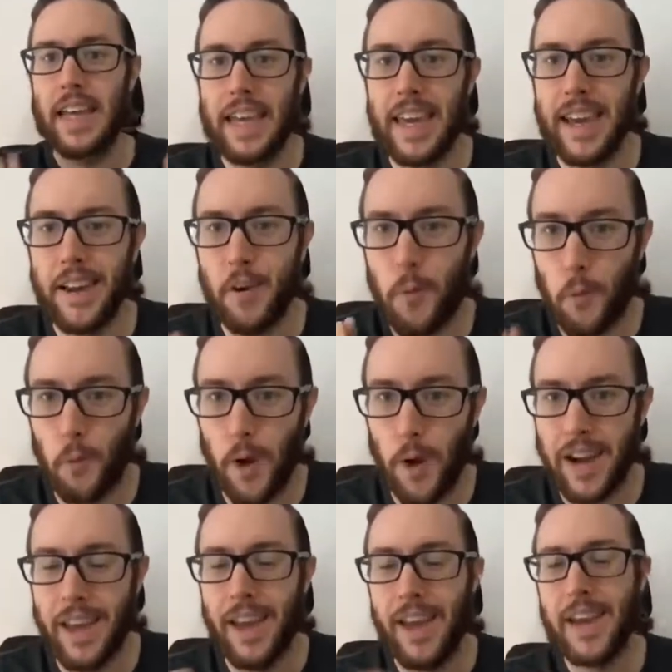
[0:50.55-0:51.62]
Get
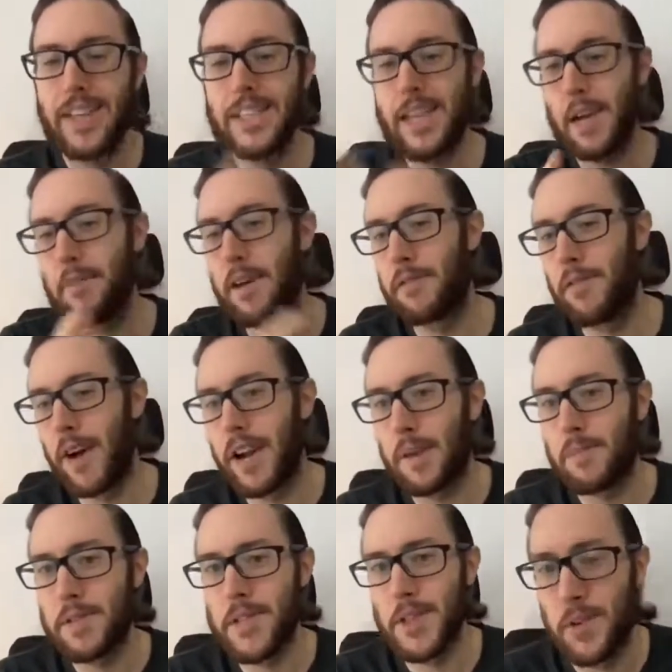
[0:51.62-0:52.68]
ready. It's going to be a fun
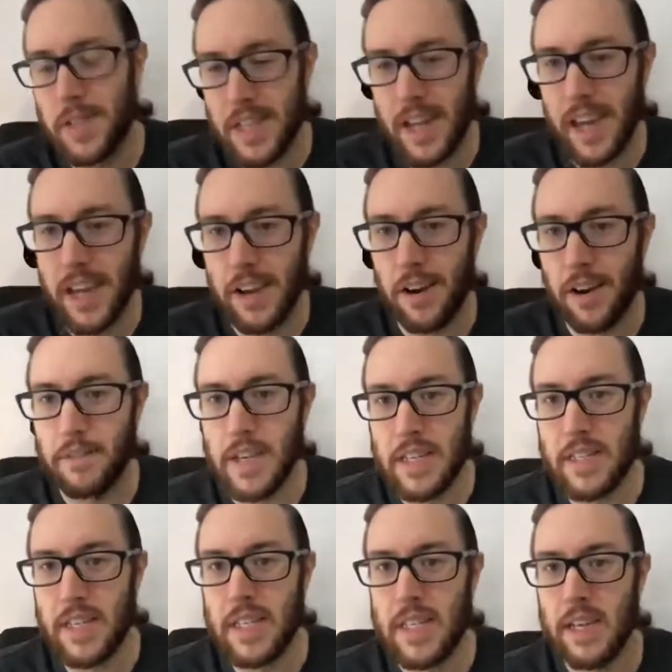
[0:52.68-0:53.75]
episode today here on
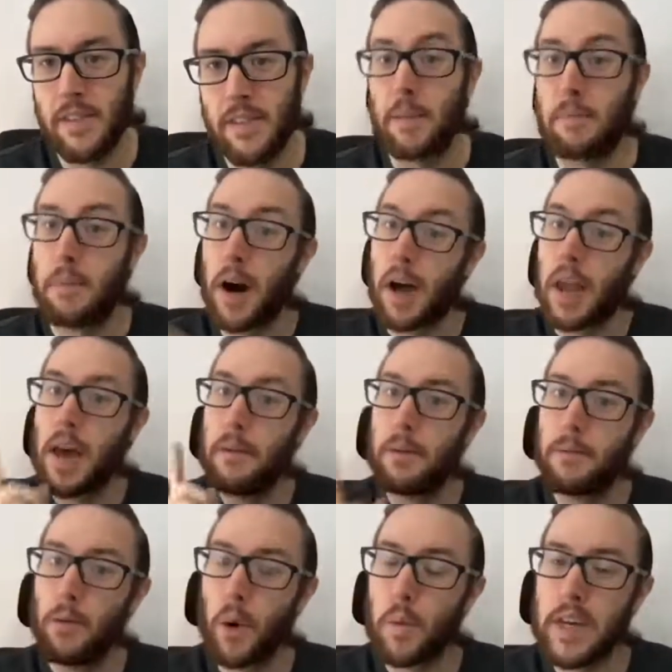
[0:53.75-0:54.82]
VCTV. But
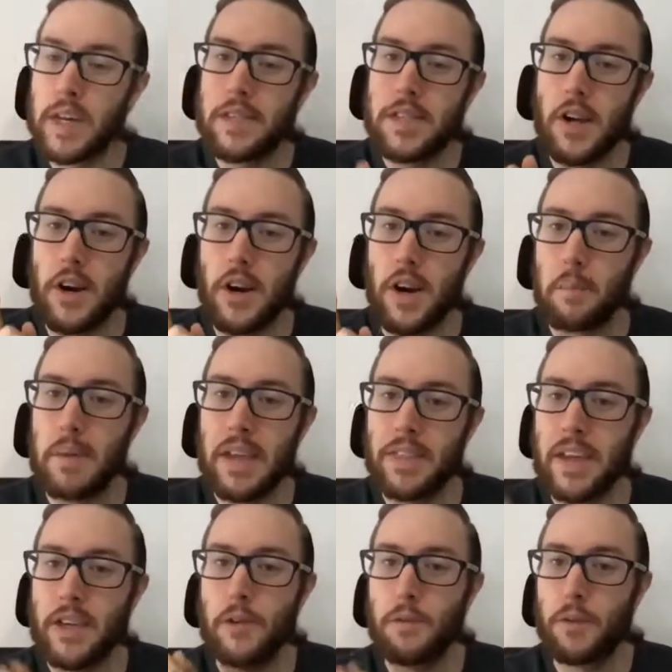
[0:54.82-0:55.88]
before we get started, a big
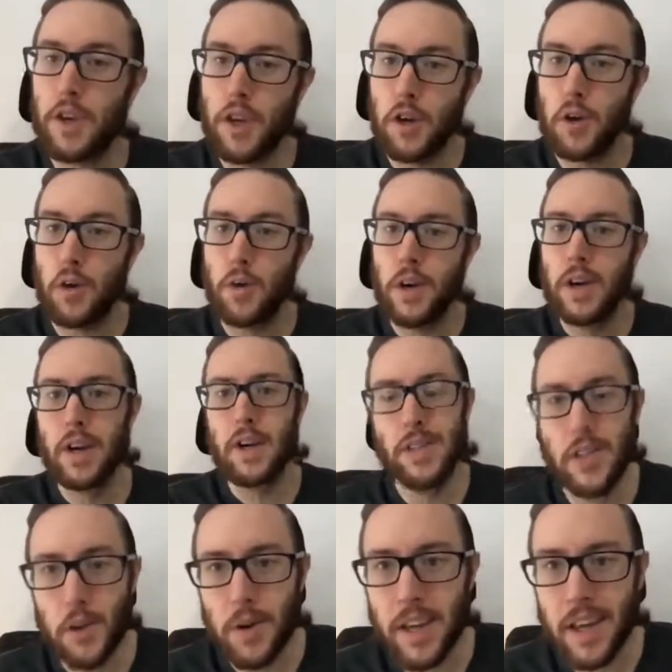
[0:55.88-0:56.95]
thank you for you
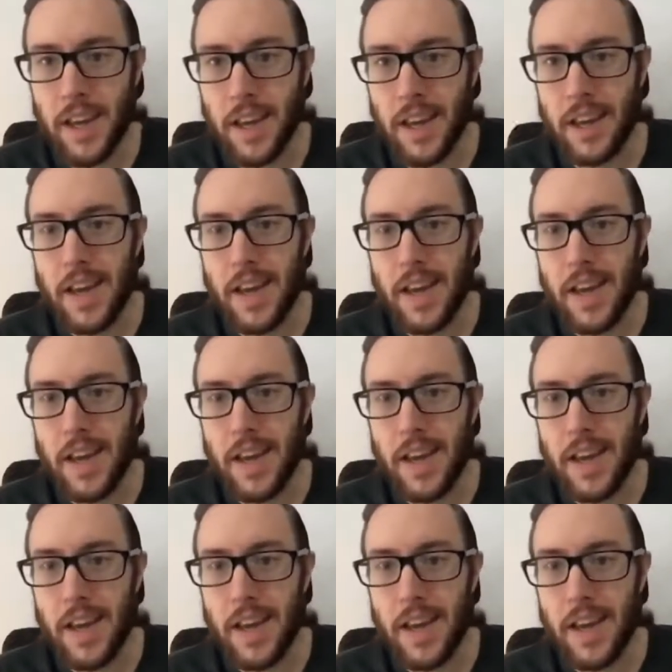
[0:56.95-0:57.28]
tuning in.